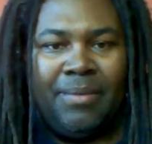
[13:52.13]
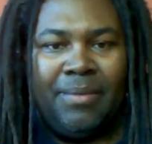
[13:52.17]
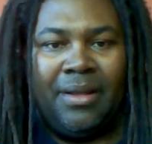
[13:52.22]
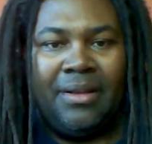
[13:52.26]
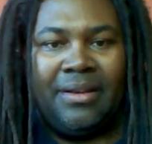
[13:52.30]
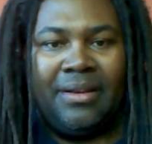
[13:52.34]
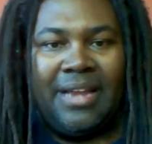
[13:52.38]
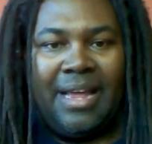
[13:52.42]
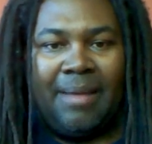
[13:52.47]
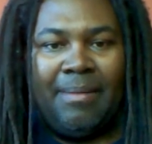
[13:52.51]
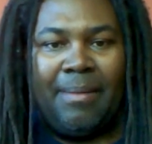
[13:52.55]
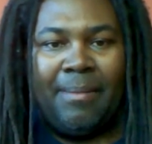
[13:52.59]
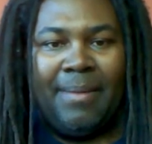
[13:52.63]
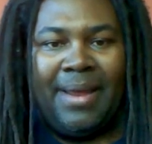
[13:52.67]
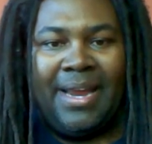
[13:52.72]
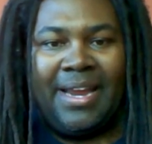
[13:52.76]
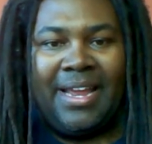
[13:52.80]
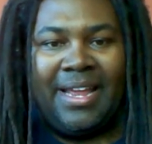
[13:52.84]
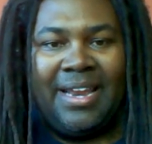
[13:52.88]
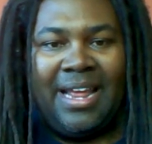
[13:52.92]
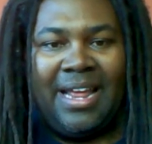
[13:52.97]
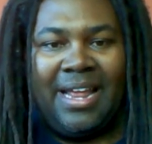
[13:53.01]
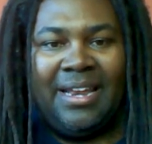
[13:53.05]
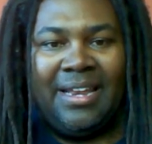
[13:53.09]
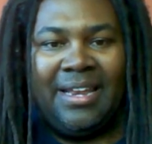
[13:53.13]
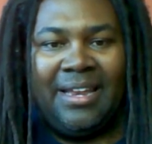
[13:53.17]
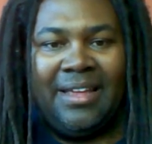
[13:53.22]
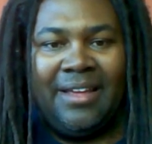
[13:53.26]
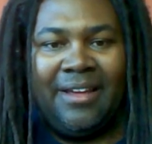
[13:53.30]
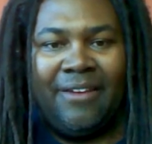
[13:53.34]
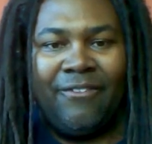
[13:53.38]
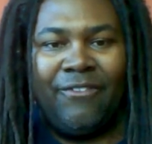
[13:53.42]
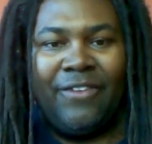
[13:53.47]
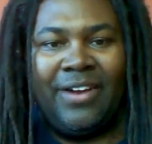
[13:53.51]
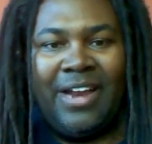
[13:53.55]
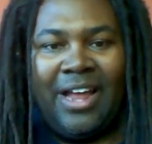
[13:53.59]
but MMA cannot
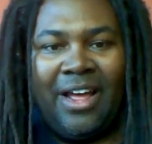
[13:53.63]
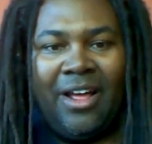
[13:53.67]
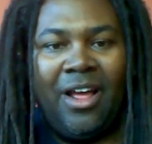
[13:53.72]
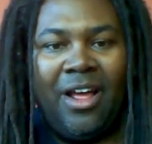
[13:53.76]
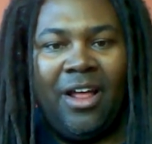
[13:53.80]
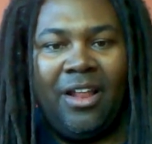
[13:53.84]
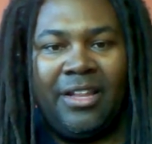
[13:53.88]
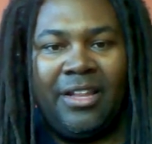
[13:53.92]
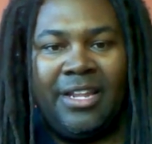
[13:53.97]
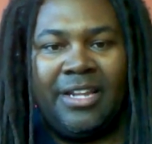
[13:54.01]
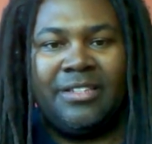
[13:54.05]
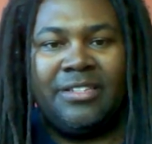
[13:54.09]
live without all